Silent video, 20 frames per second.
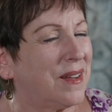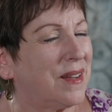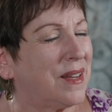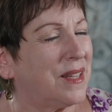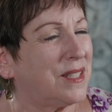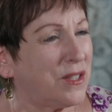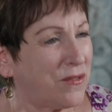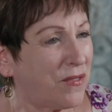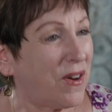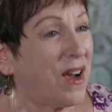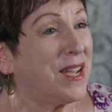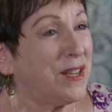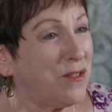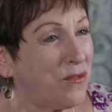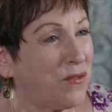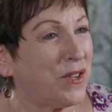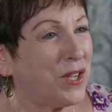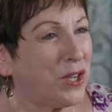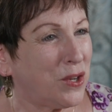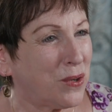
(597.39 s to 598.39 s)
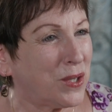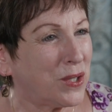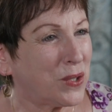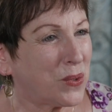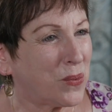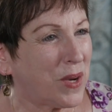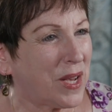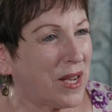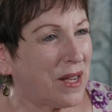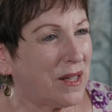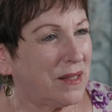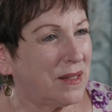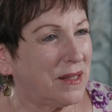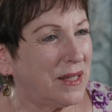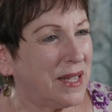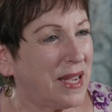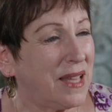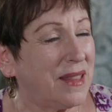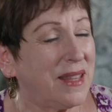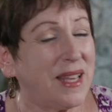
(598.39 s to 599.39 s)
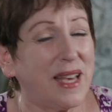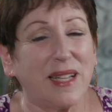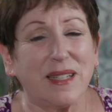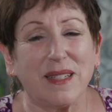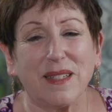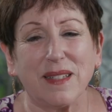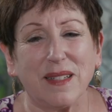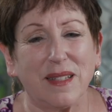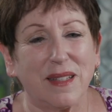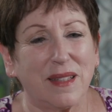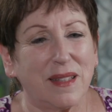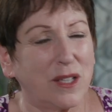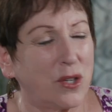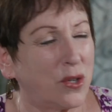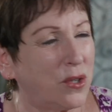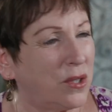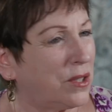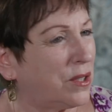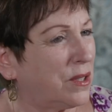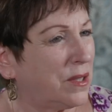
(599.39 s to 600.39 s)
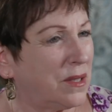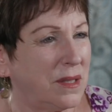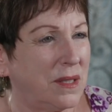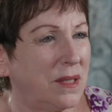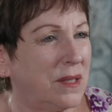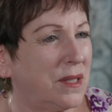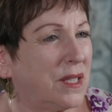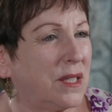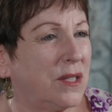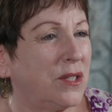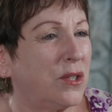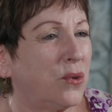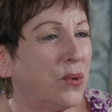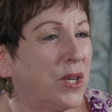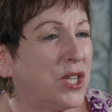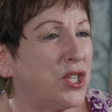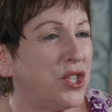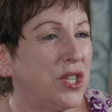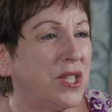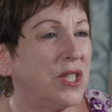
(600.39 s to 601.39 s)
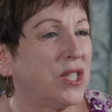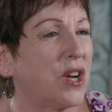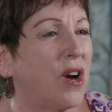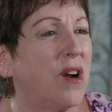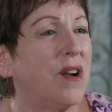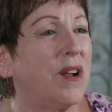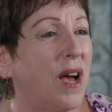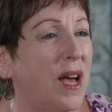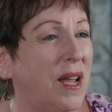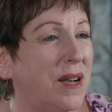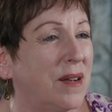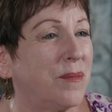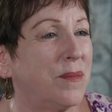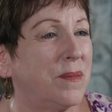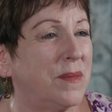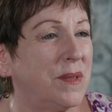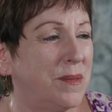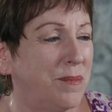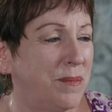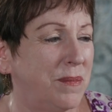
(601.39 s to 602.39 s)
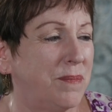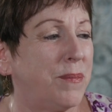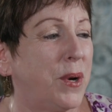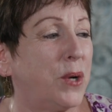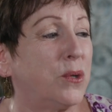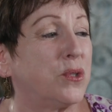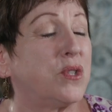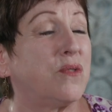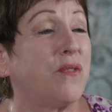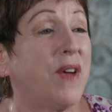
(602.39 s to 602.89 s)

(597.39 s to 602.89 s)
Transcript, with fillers: a divine figure as well, mm. and that the, the Christians are not post